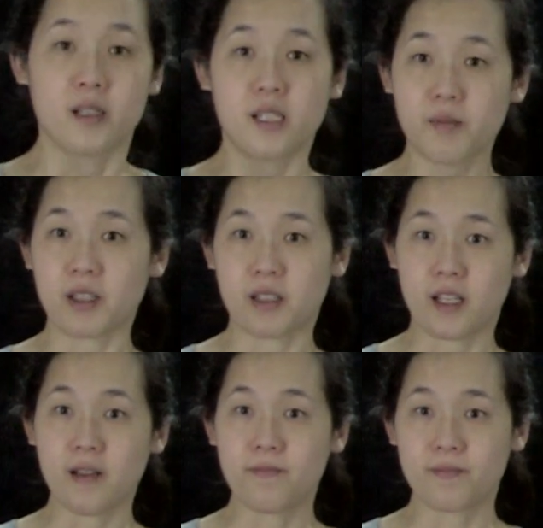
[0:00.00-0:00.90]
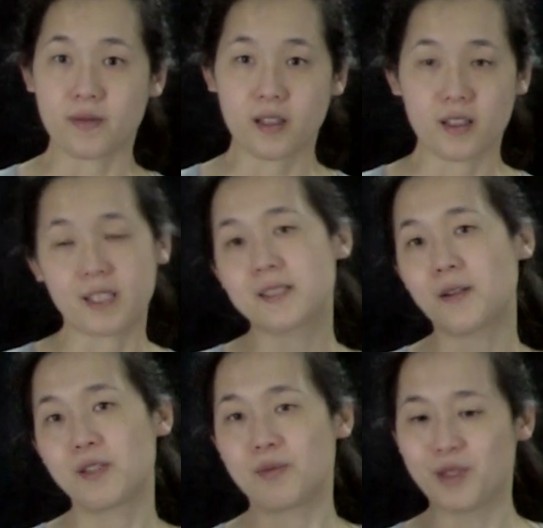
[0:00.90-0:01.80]
typically, let's start
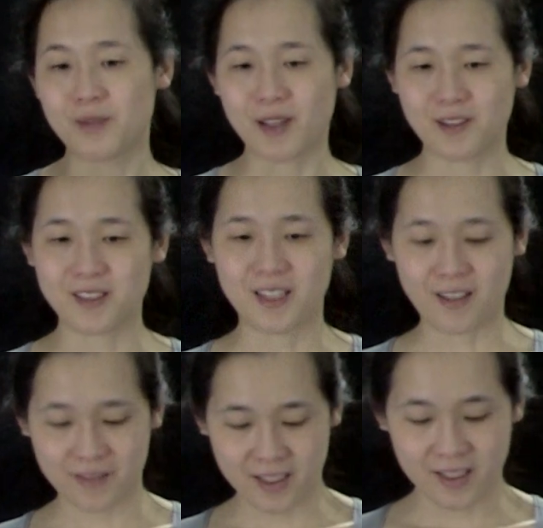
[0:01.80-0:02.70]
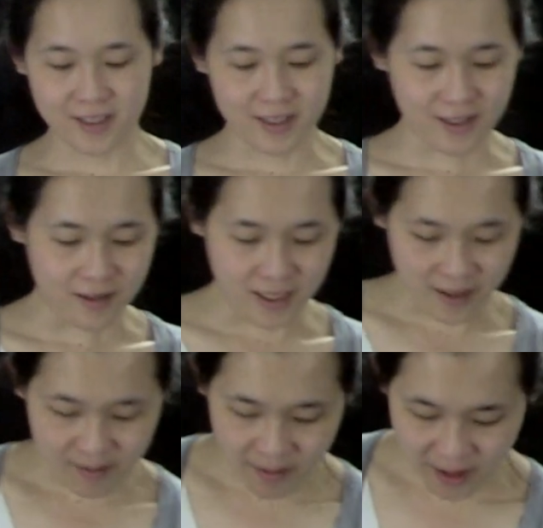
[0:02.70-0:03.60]
with put the metal on the left. So
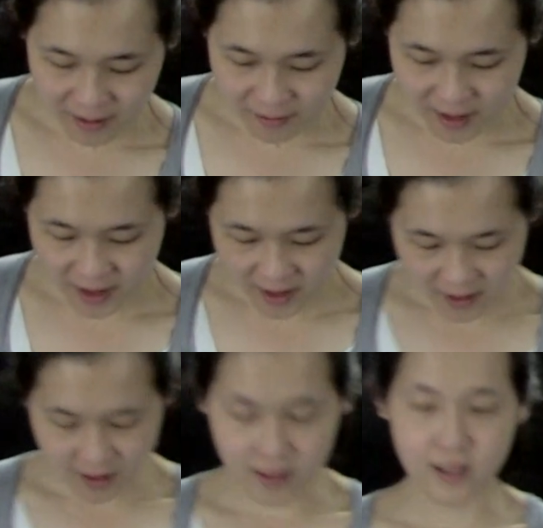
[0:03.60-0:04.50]
here's my metal over here.